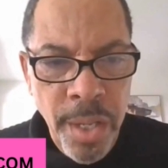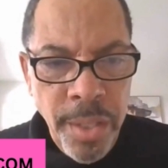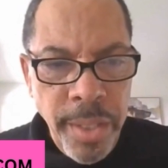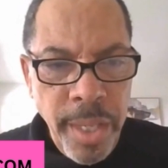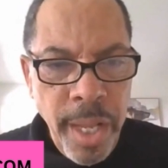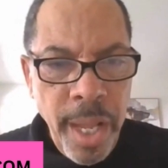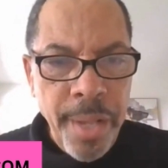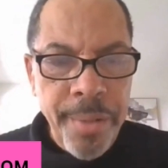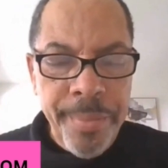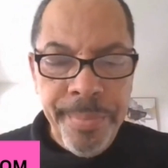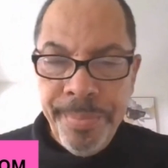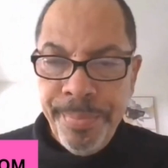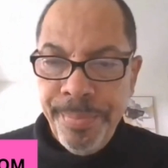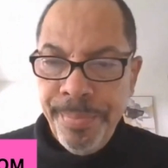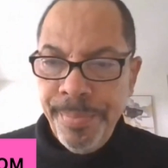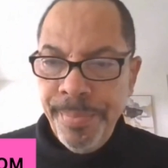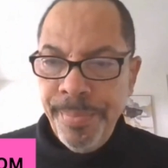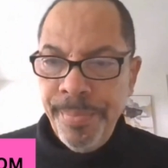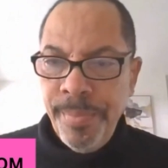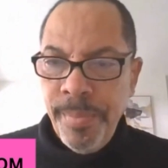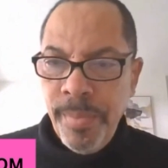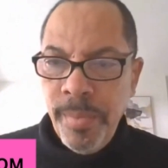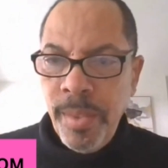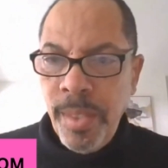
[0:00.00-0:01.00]
Now,
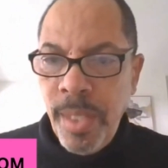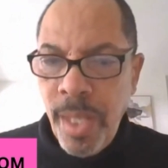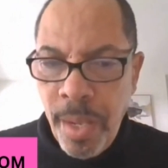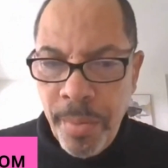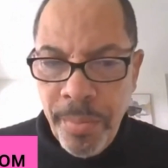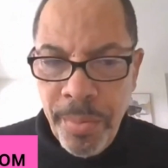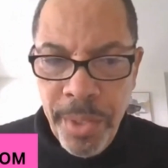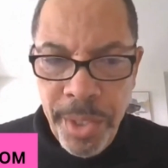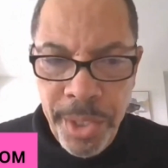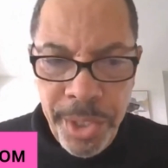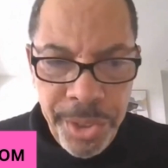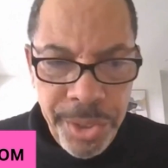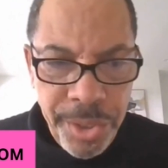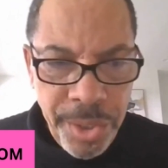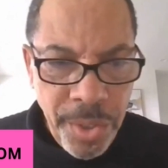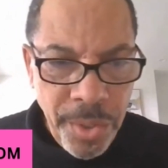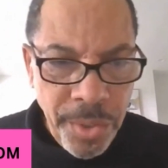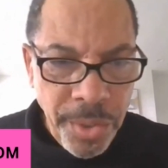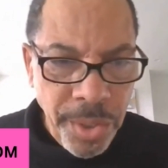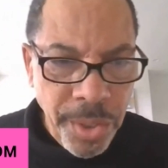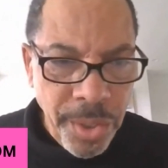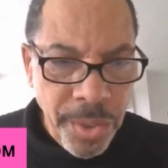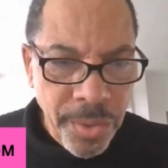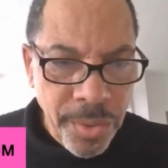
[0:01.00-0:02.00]
now I'm going to
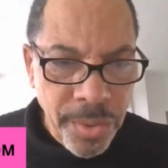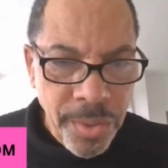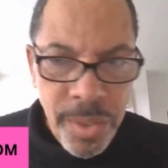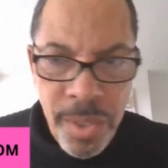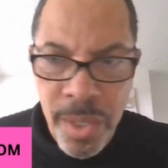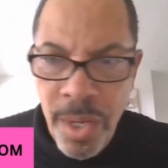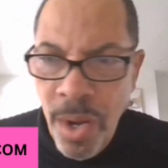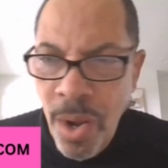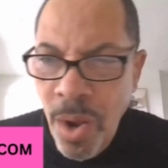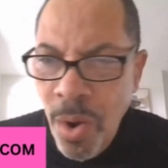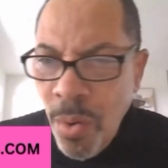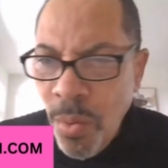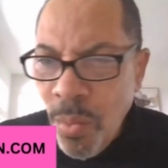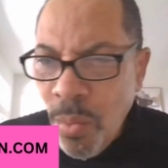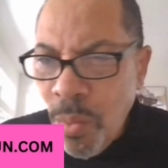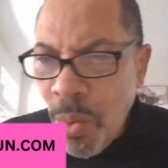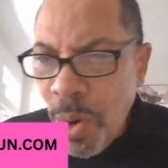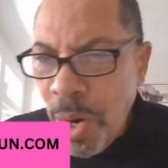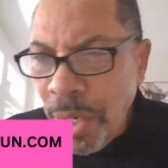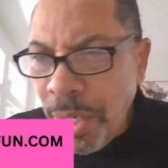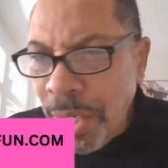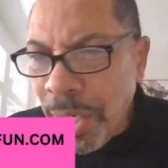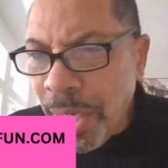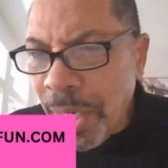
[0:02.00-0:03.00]
show you
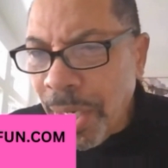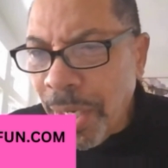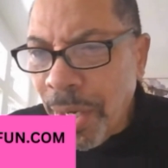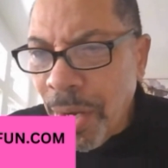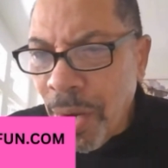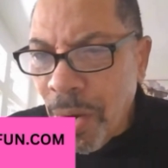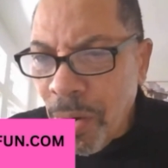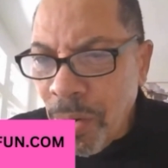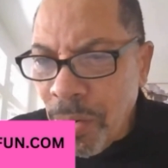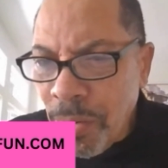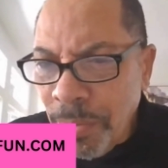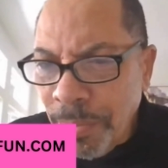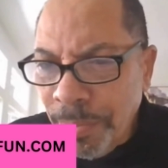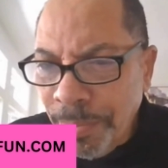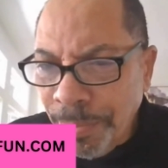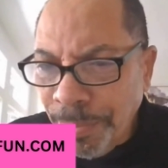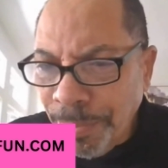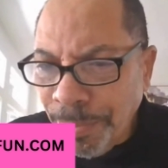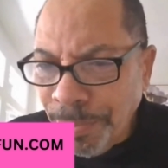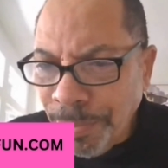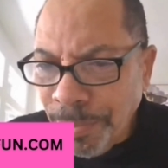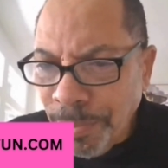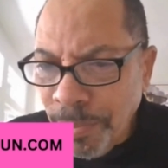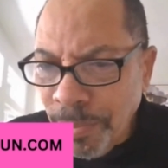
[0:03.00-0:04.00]
where you can go
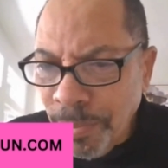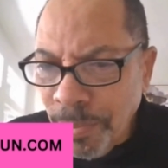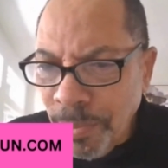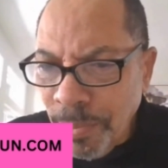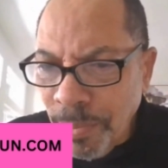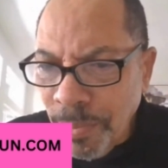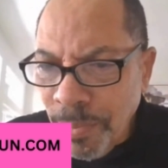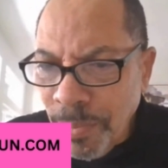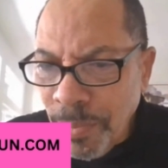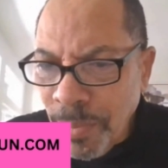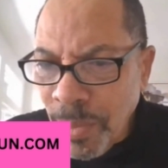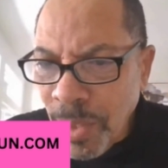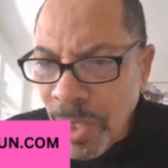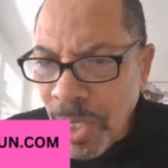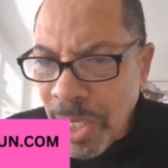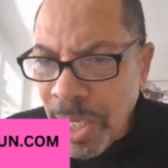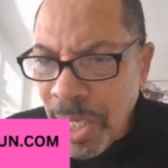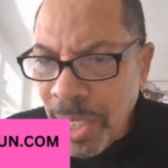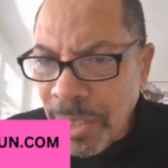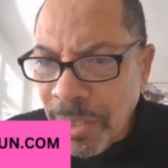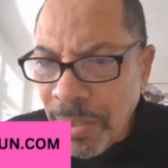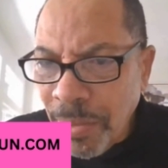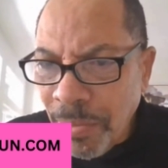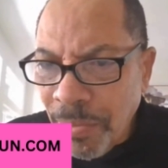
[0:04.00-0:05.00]
to
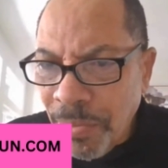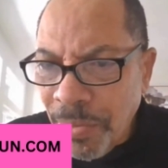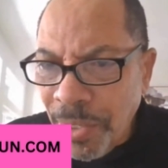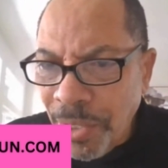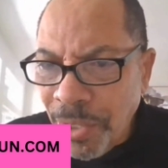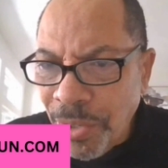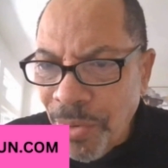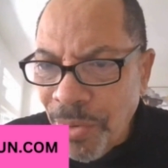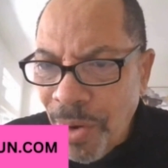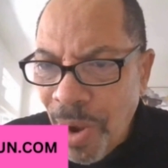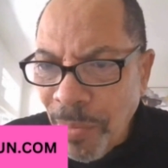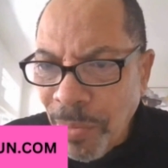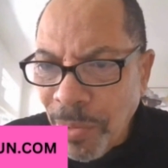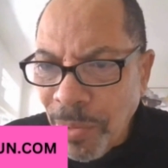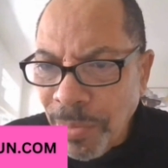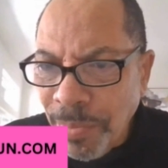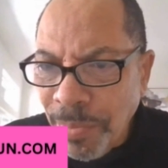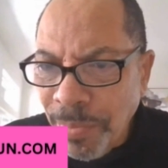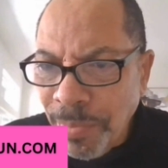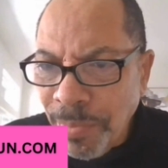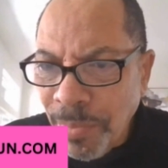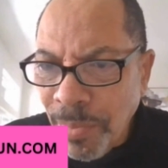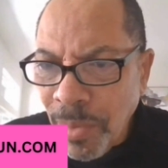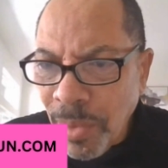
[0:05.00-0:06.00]
get your free travel.
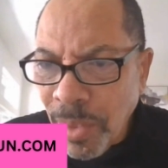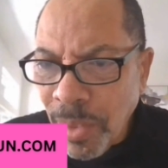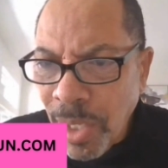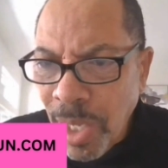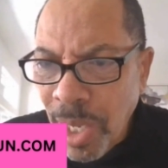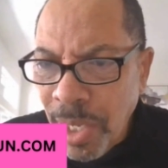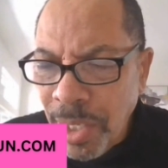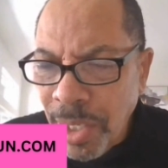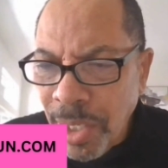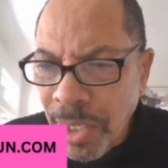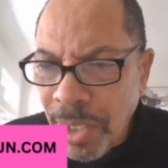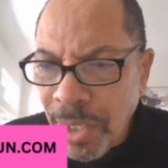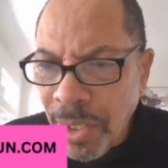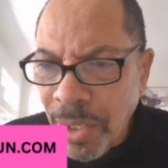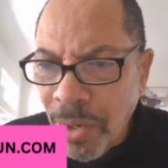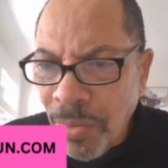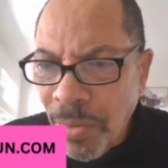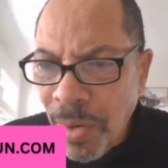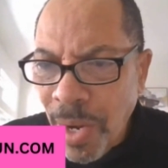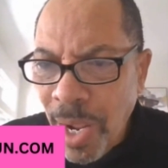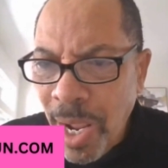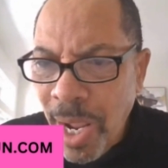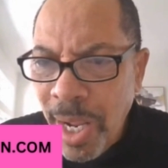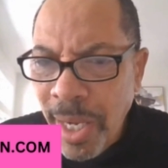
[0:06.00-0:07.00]
Okay, you can go
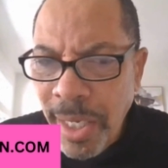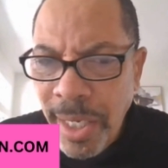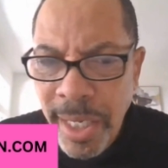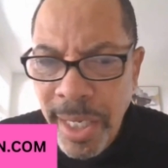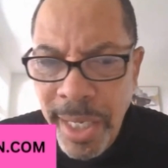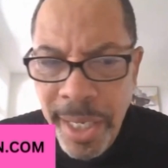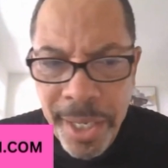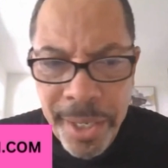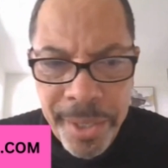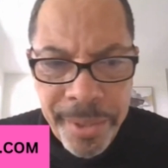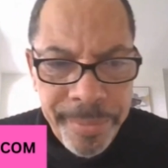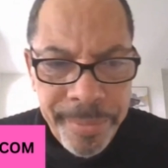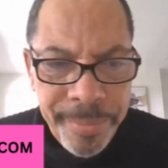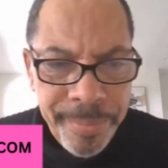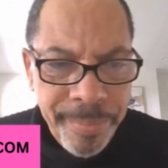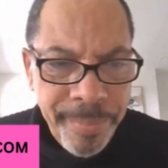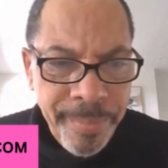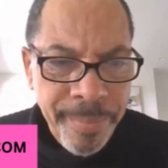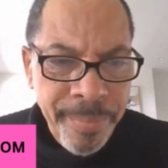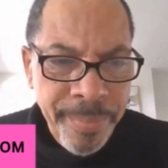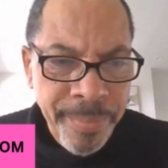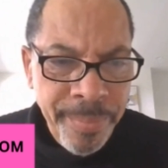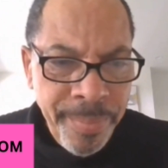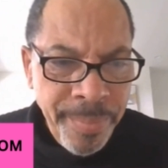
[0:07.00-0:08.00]
right here.
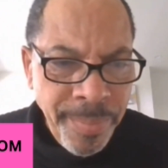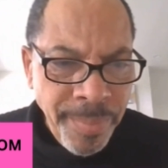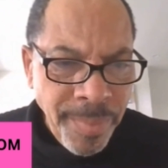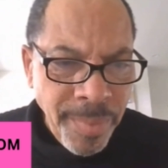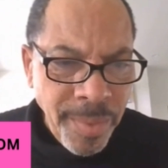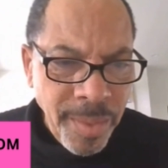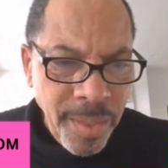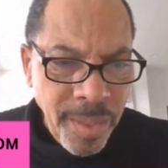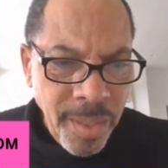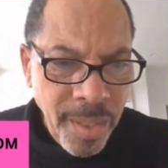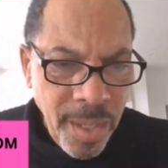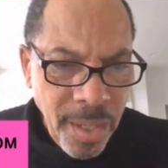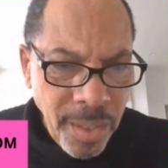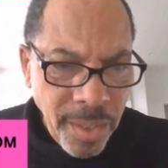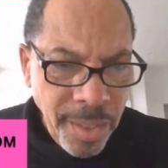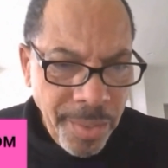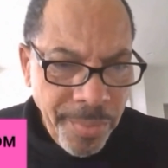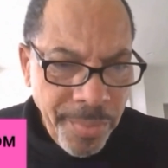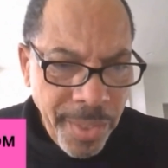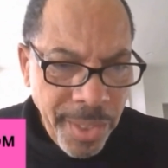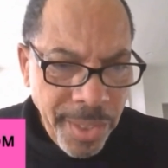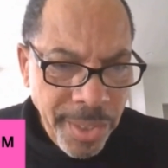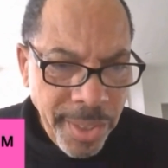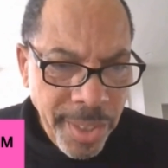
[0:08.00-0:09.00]
Okay,
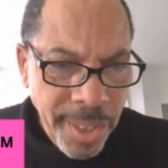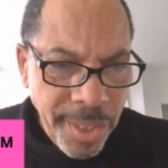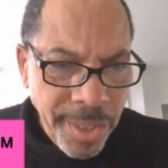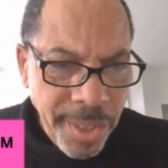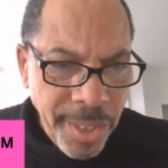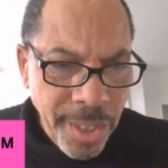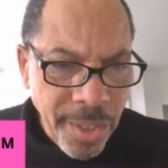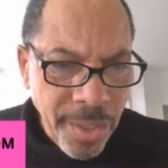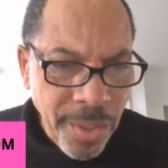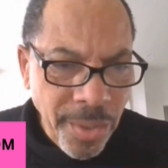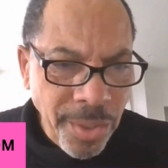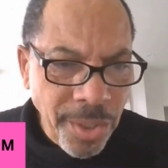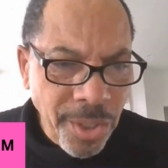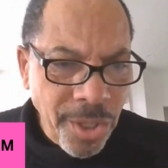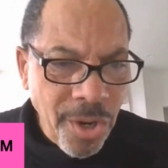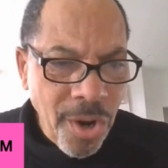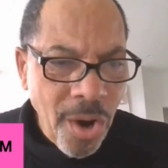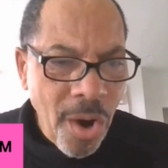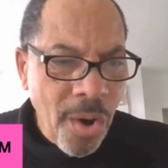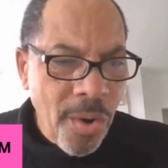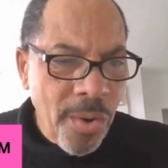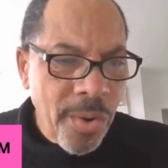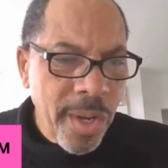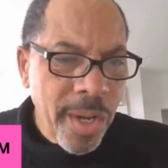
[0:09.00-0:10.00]
where it says there, go to
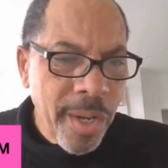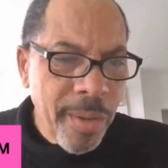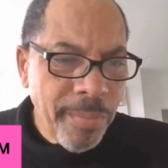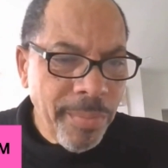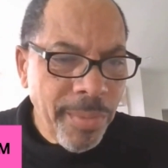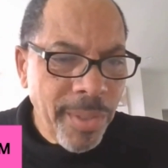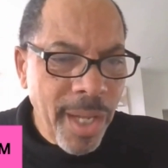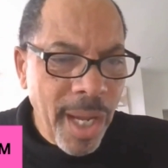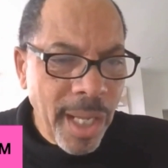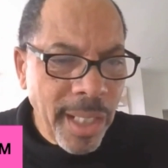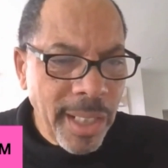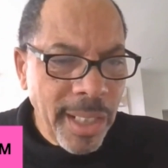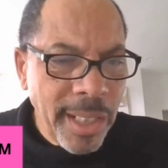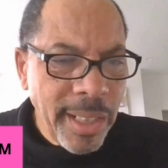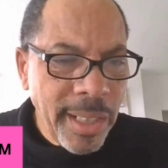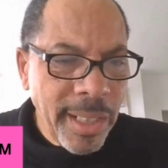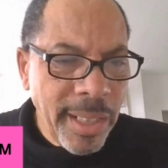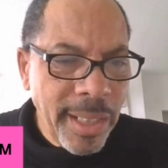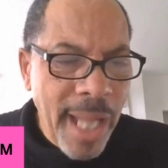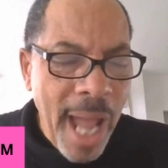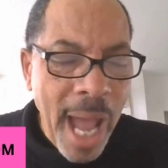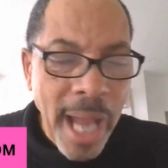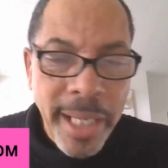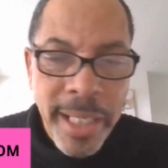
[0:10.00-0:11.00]

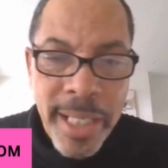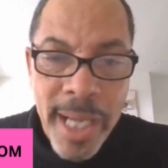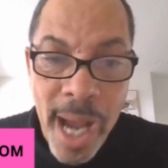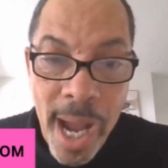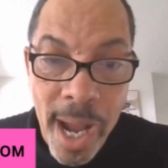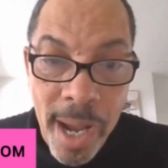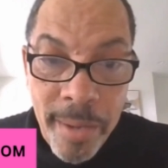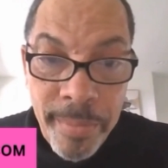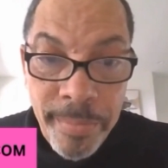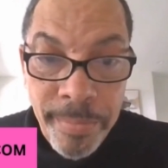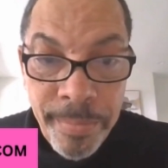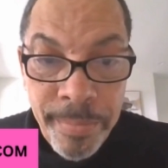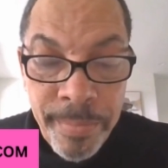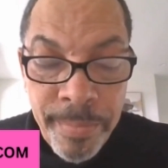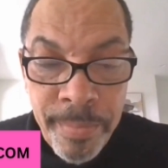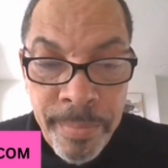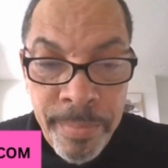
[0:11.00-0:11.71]
carlmdouglas.com.